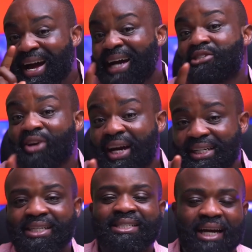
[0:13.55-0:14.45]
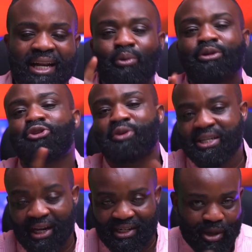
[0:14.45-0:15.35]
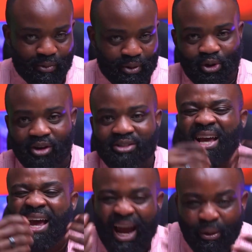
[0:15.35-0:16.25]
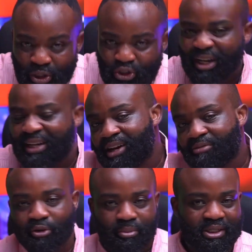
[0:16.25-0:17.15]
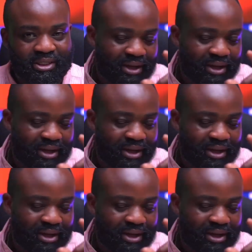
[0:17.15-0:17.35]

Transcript: I tried it and I want to show you exactly how it works and what you can learn from it.